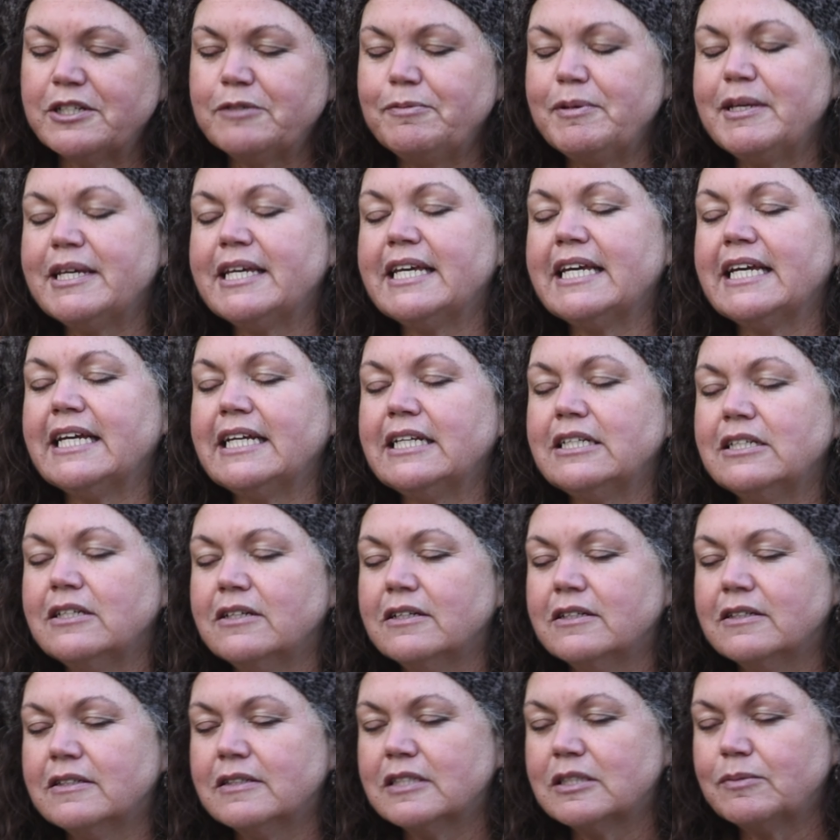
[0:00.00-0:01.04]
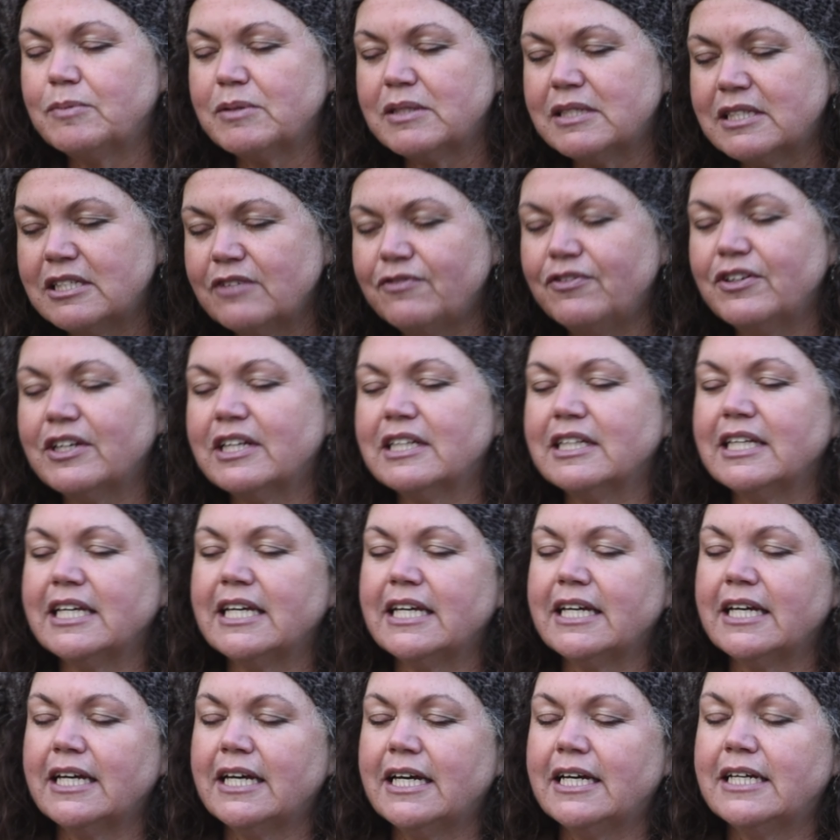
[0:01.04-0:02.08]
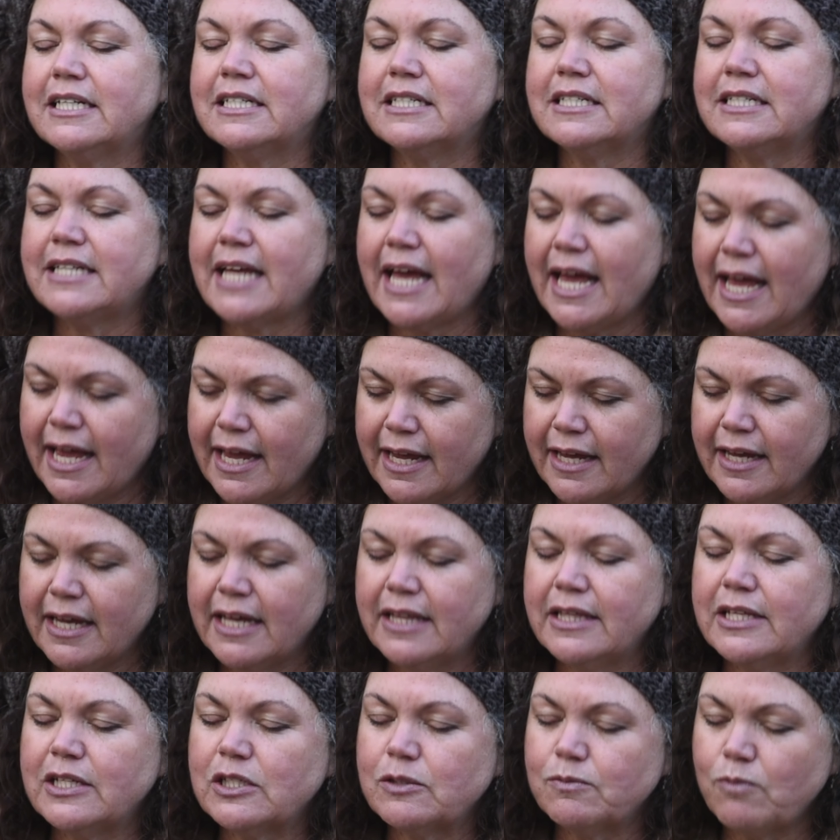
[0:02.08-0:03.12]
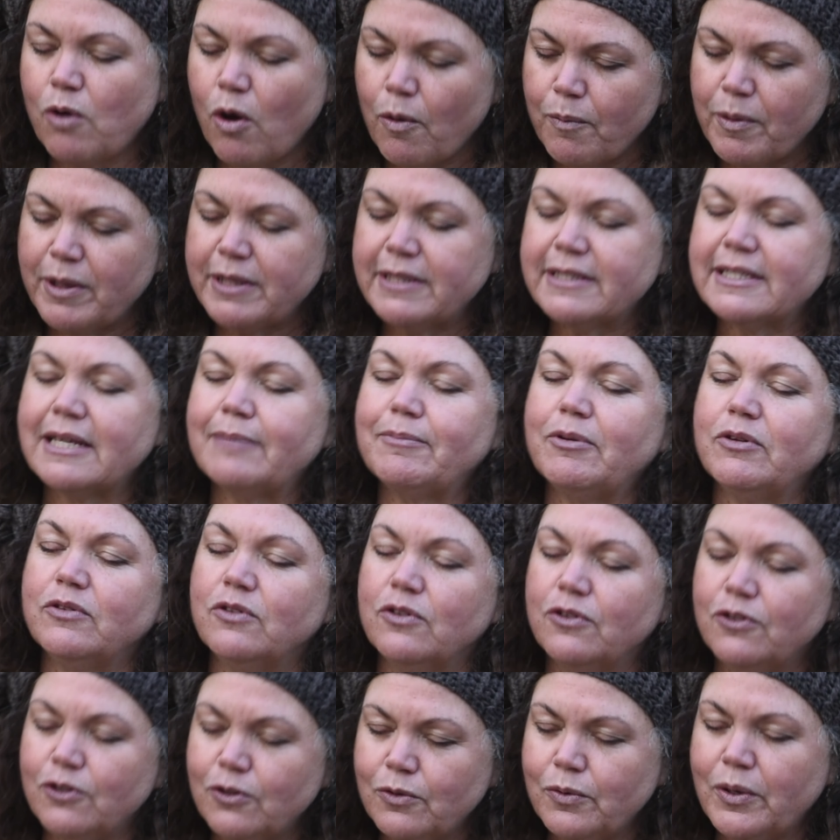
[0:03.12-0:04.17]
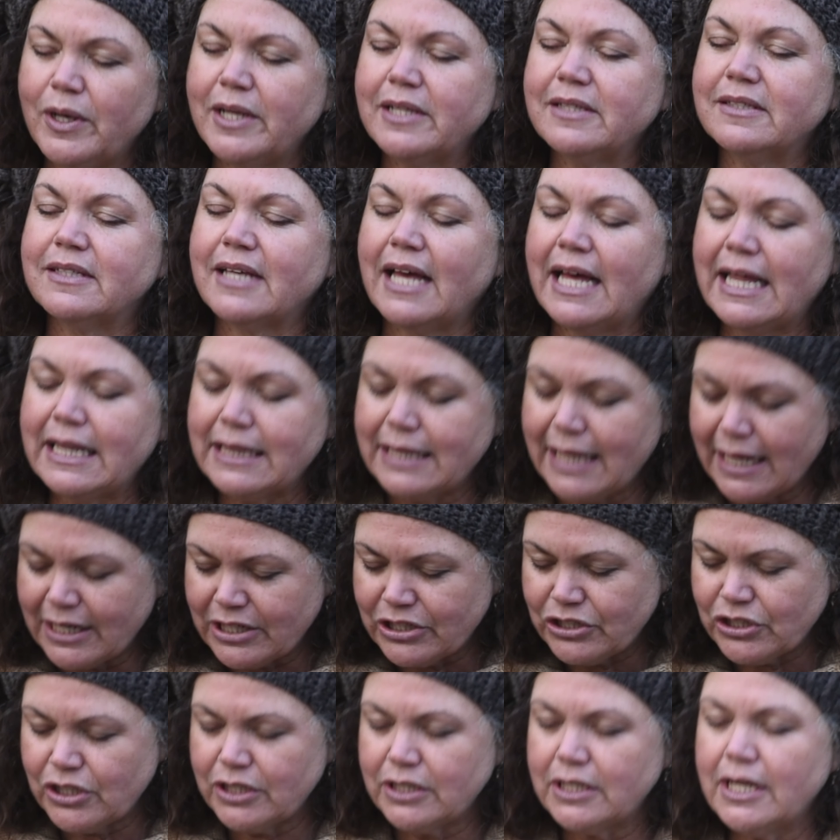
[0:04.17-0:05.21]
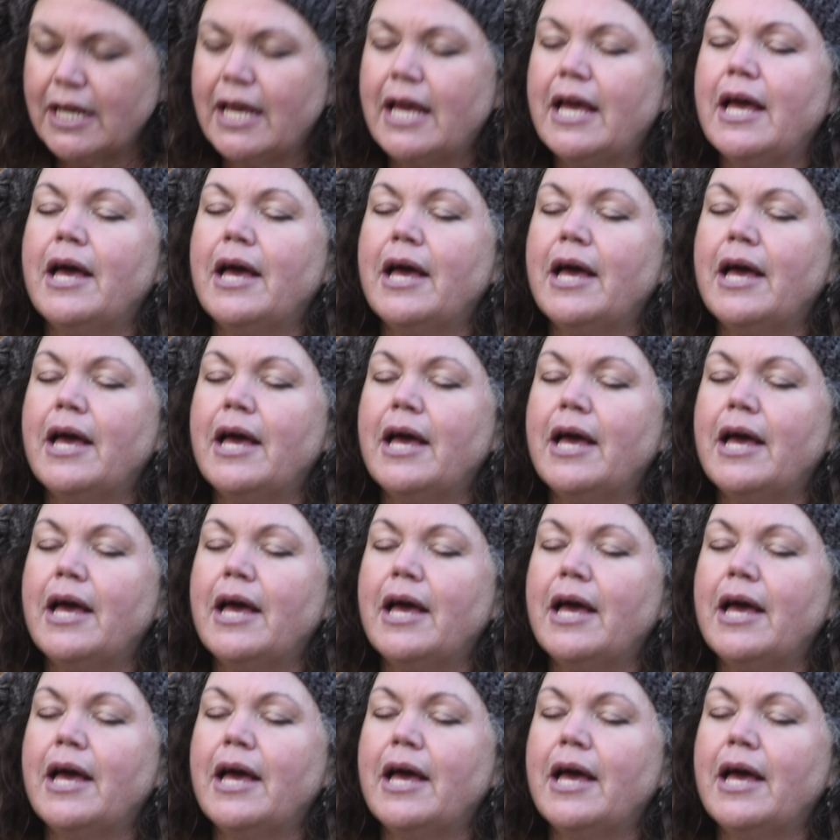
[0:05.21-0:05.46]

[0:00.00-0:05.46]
speaking specifically today in these moments about the US election.